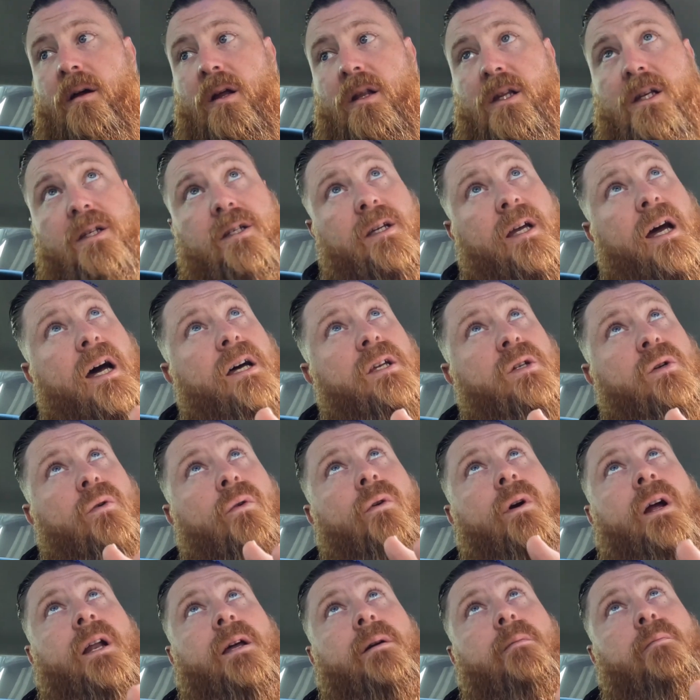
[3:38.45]
This car's
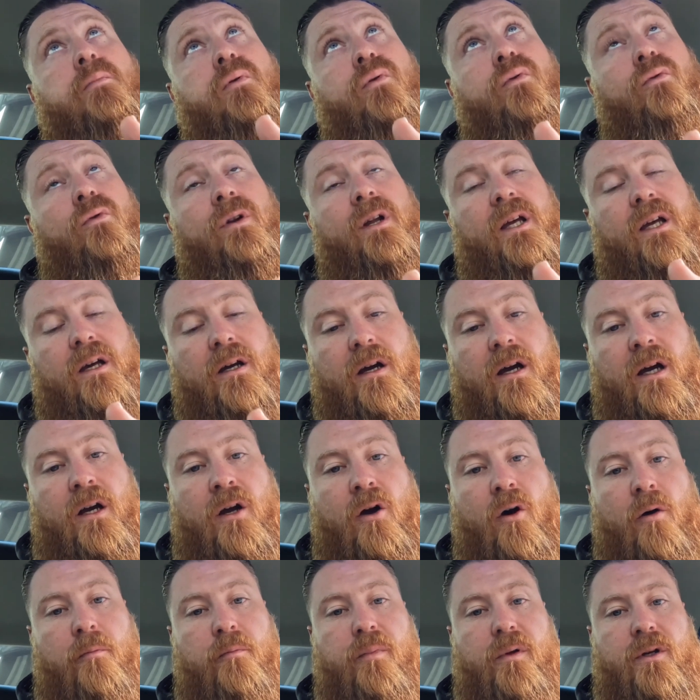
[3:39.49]
already pretty
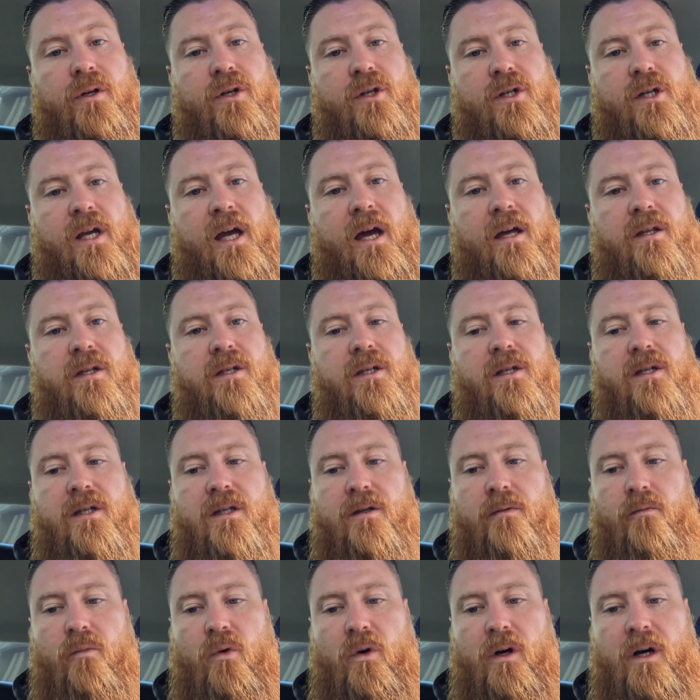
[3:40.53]
accomplished sound
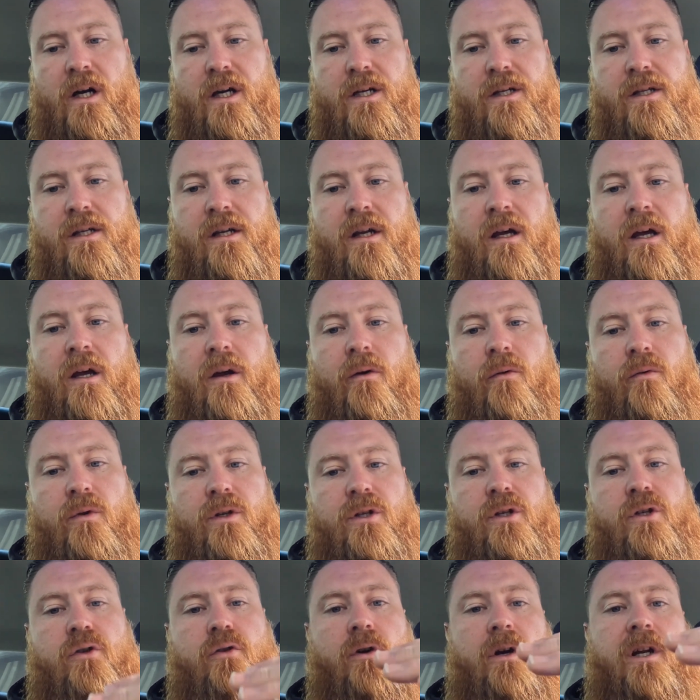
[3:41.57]
system wise. We're
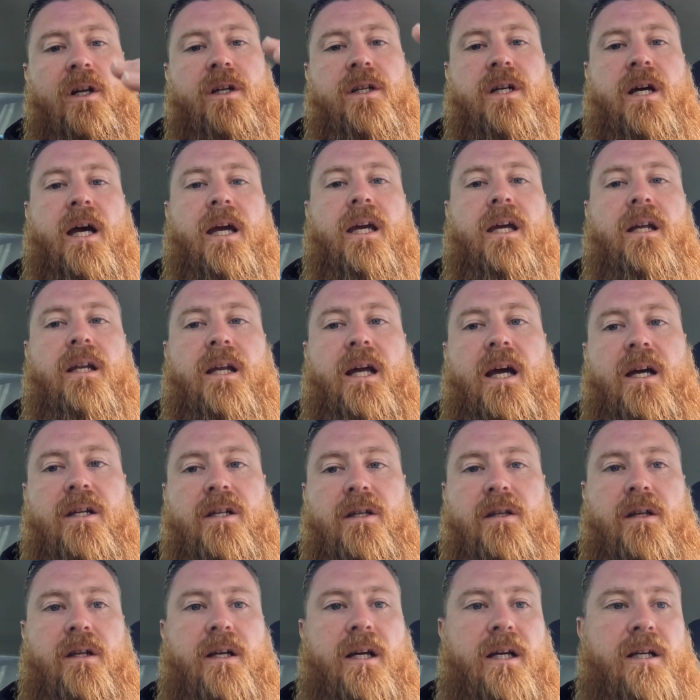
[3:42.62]
just trying to take it now
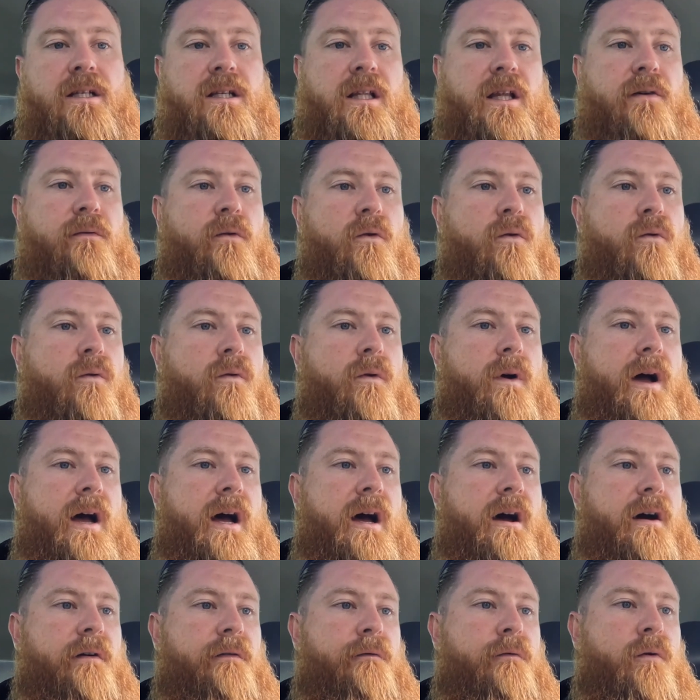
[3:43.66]
to the next level
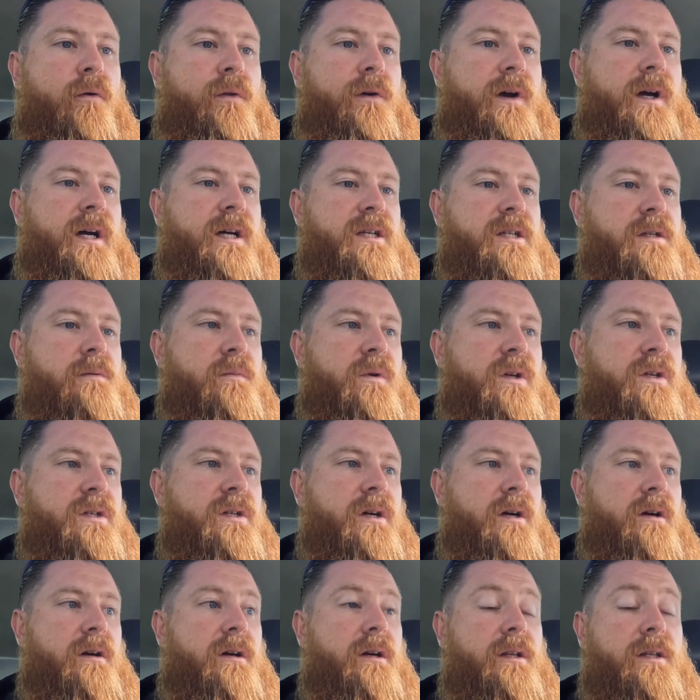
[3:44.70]
for the customer.
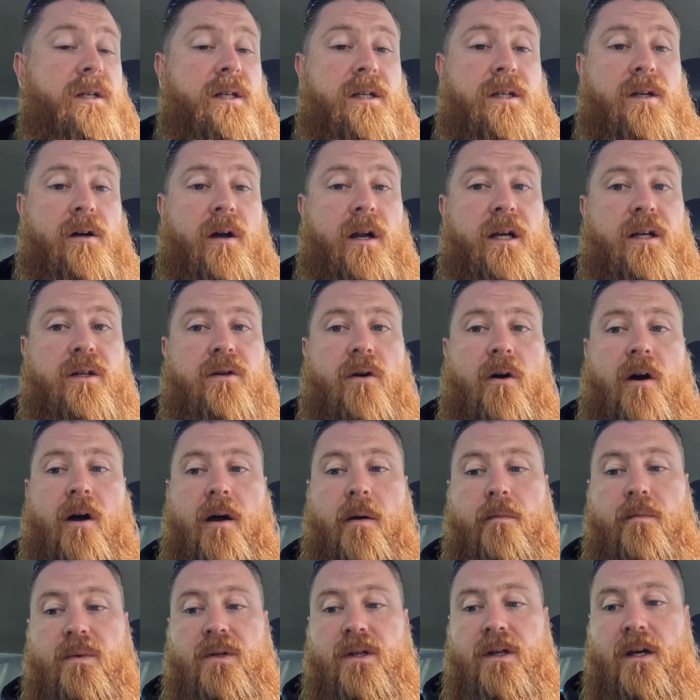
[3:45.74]
So it's exciting
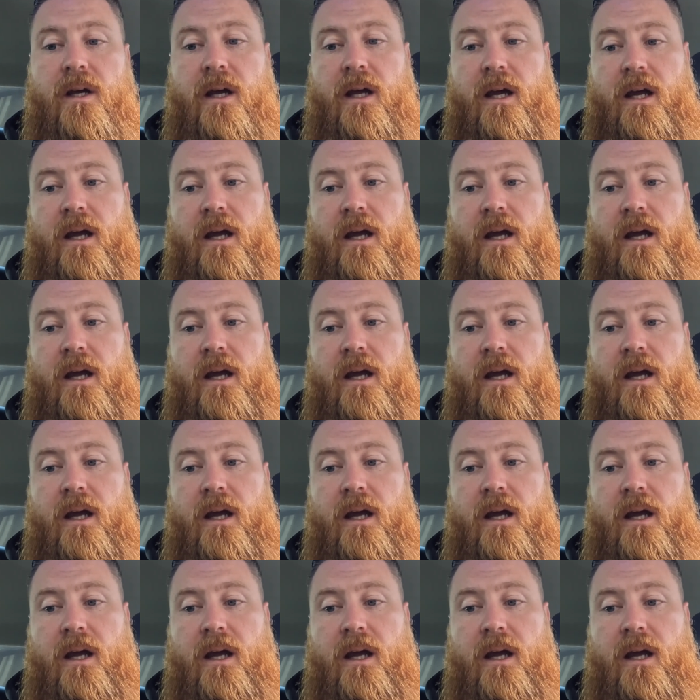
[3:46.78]
times.